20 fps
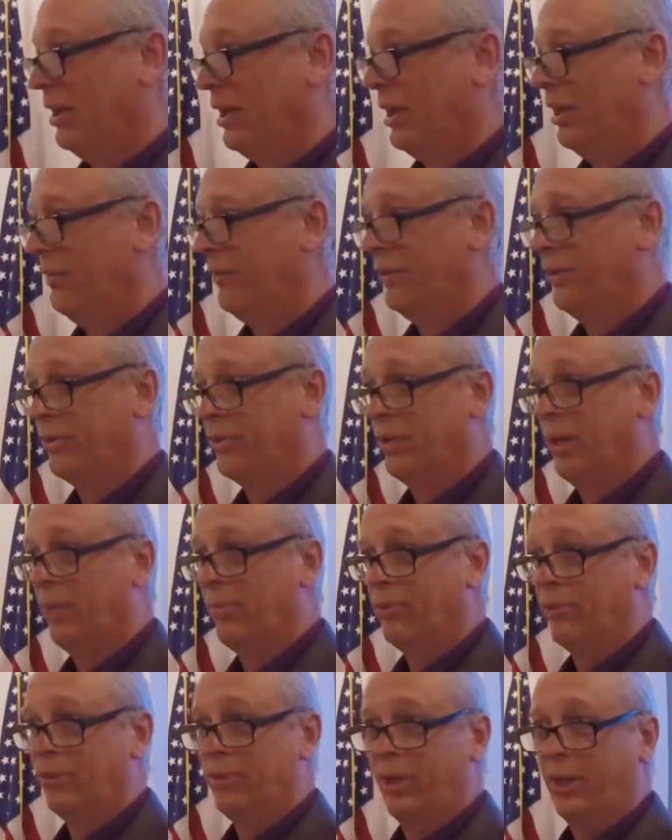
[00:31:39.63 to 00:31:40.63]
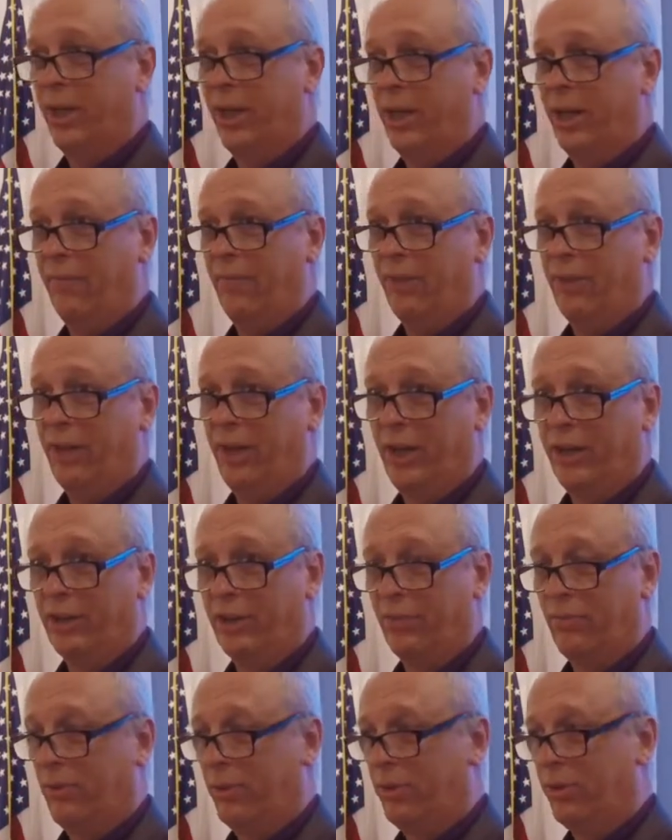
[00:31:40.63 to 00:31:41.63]
If you're subject to that
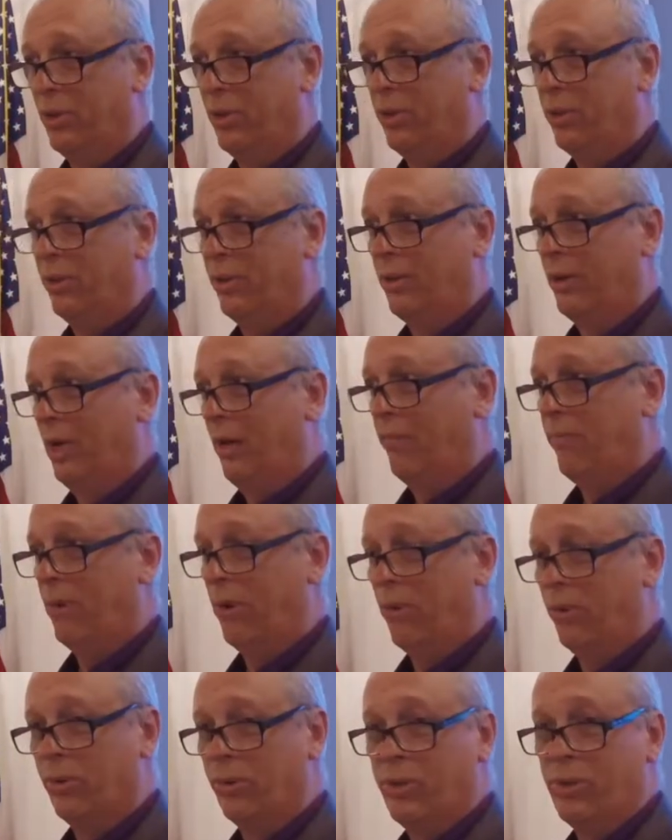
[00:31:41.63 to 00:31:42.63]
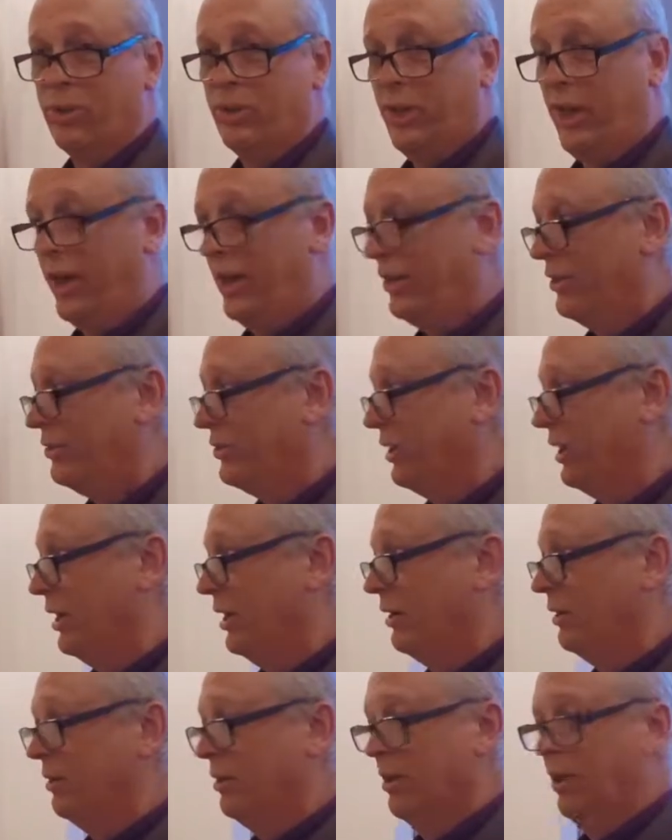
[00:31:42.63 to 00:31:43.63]
invitation, would you come forward and stand and
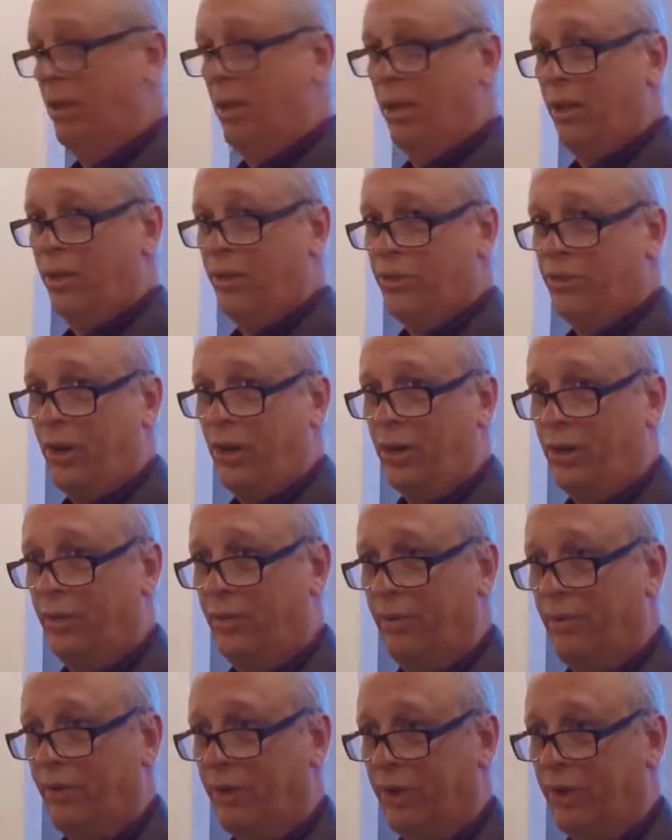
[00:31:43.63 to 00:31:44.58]
sing the song of